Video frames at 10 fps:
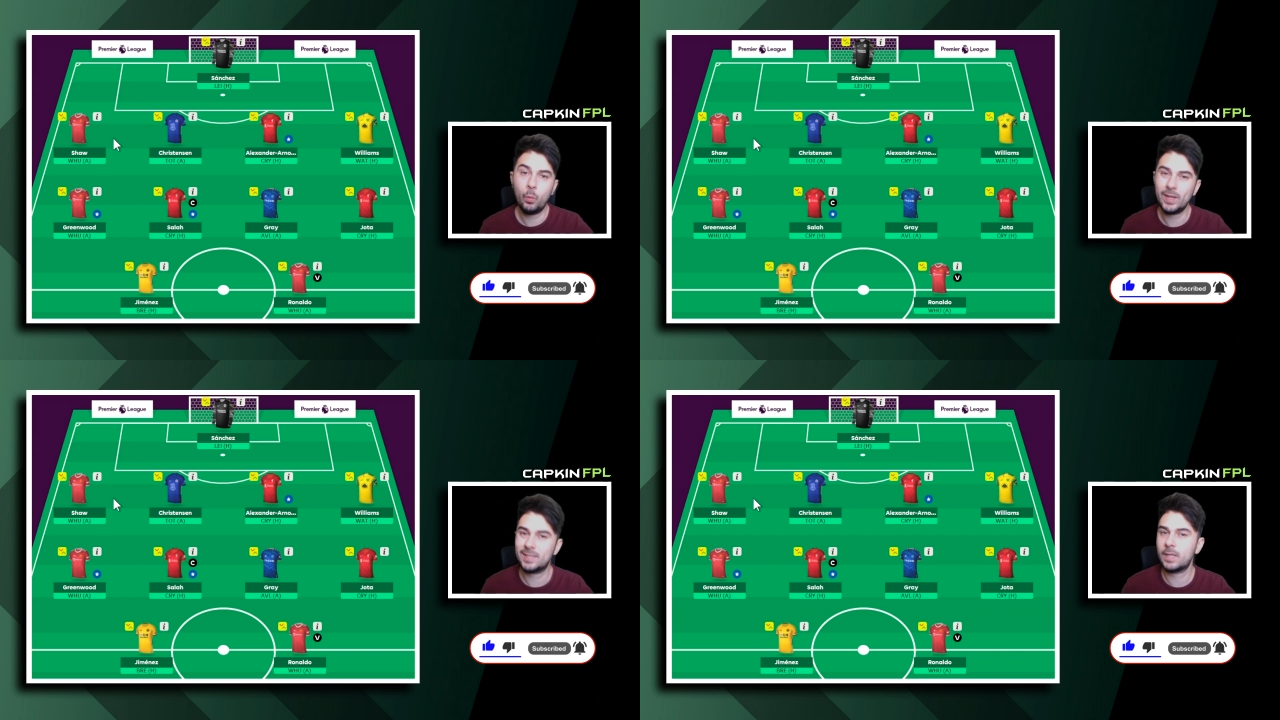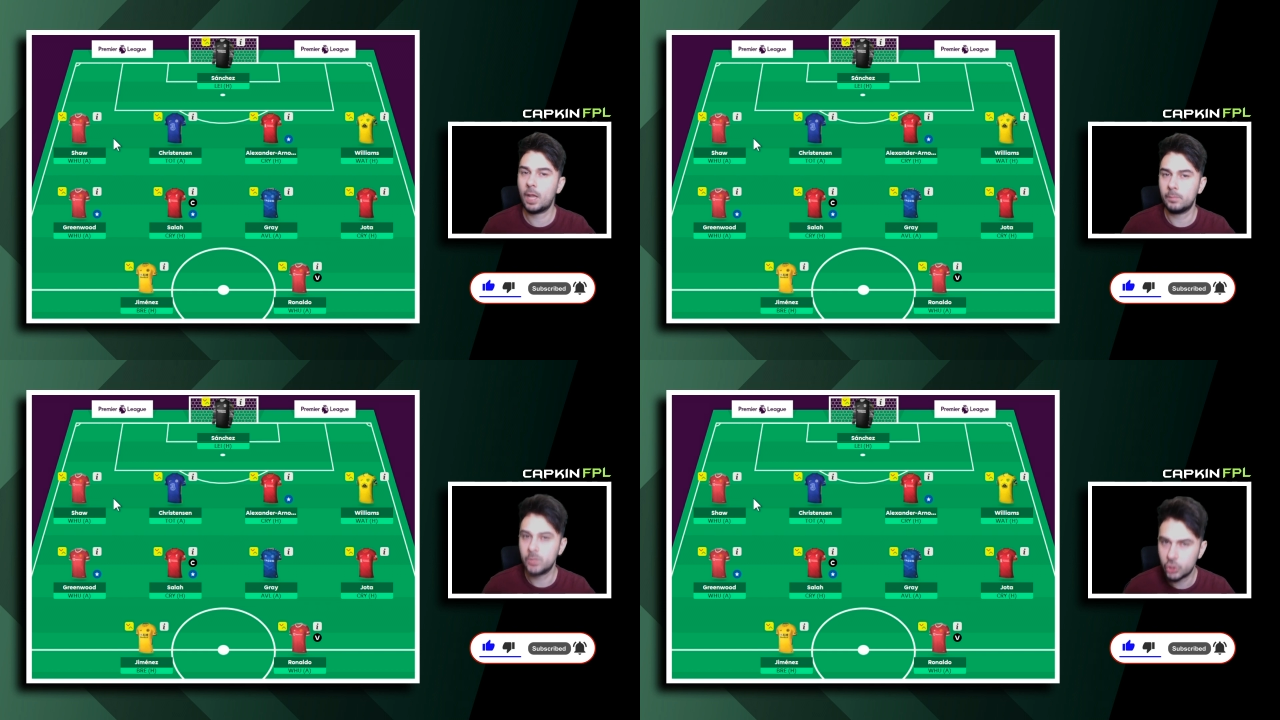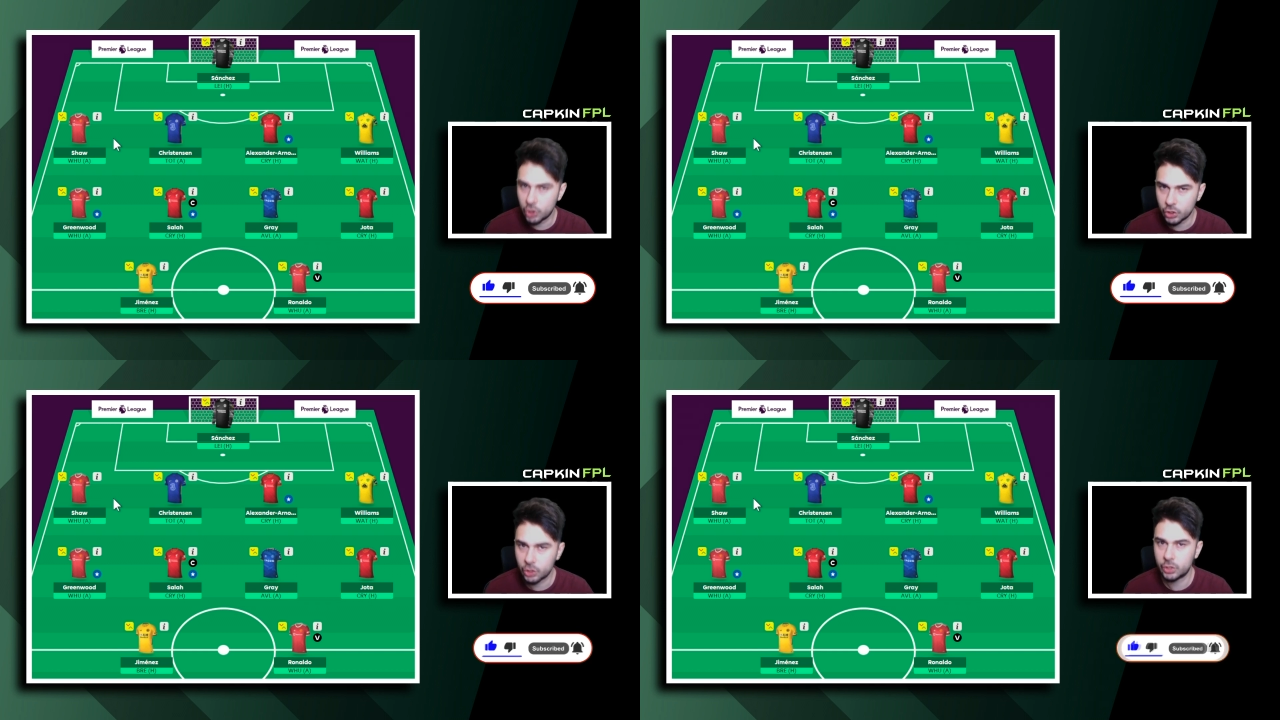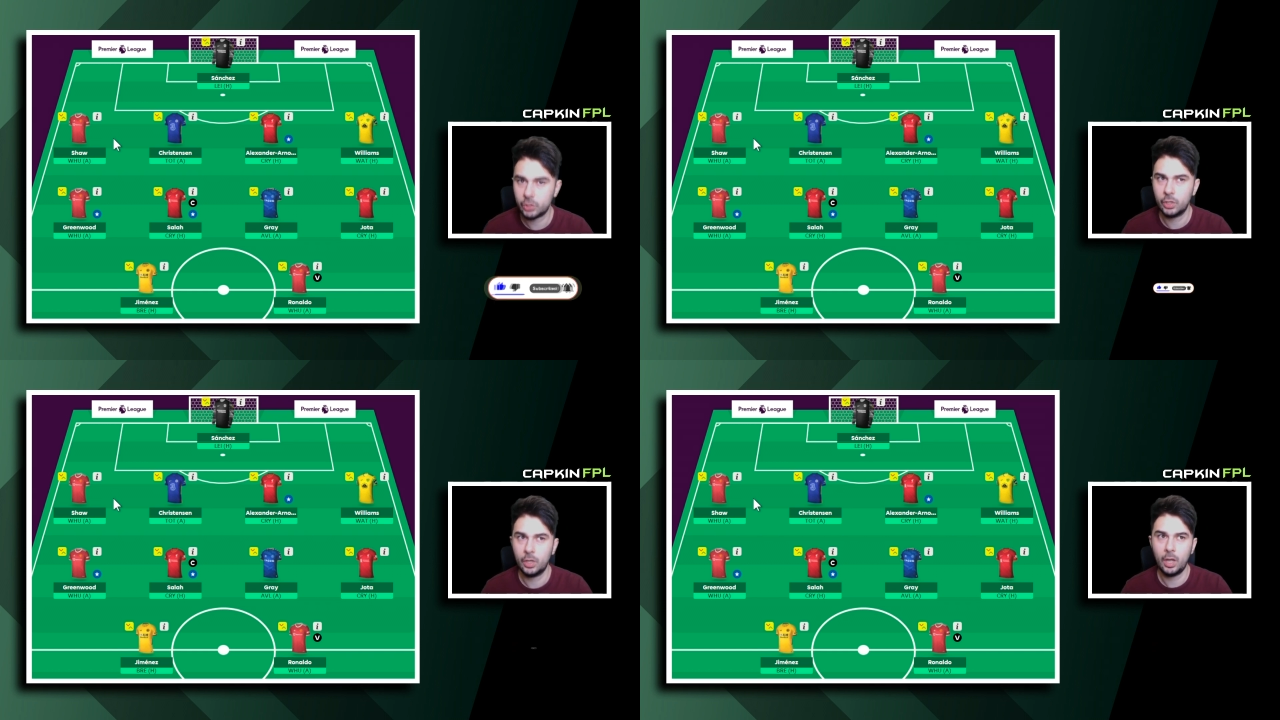West Ham is just
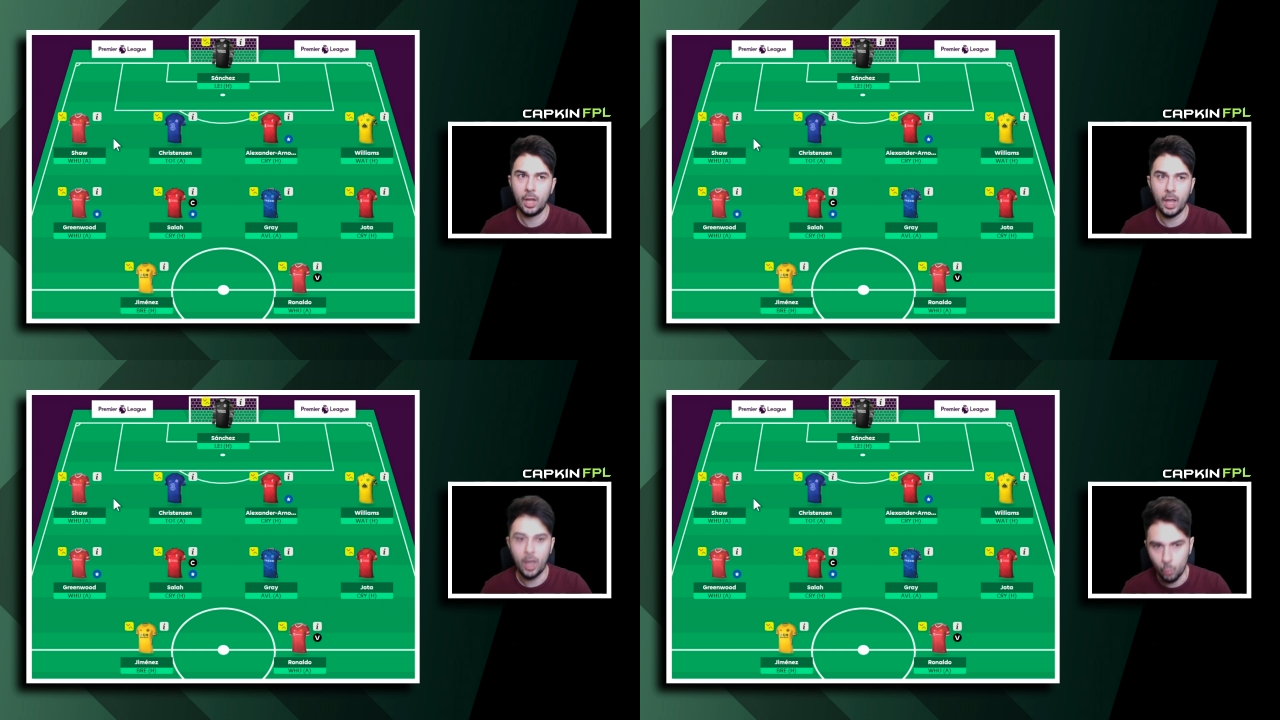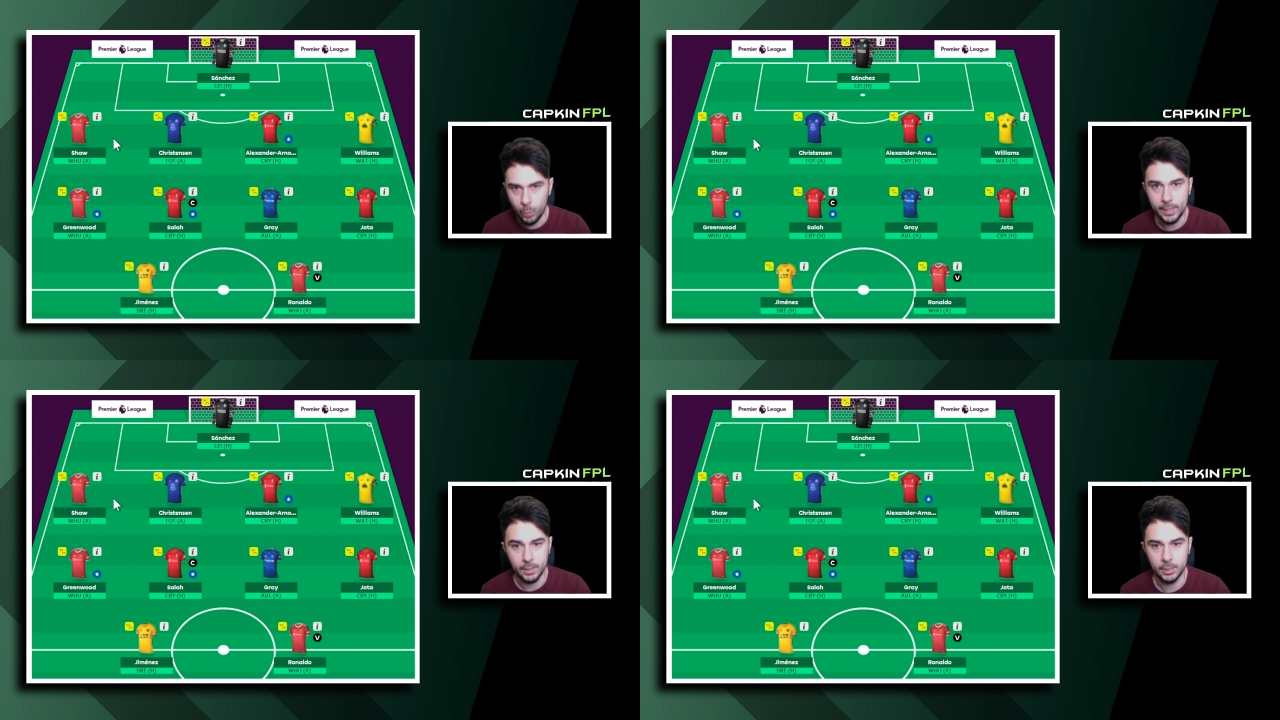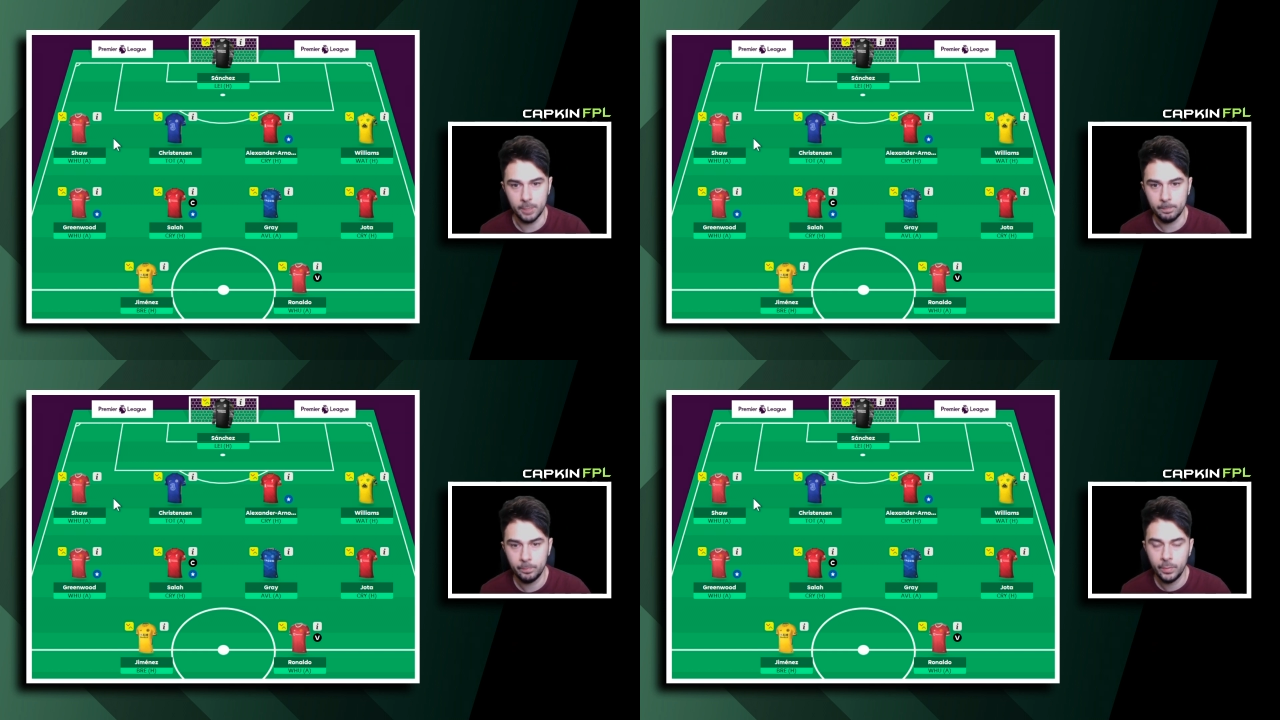a weaker team.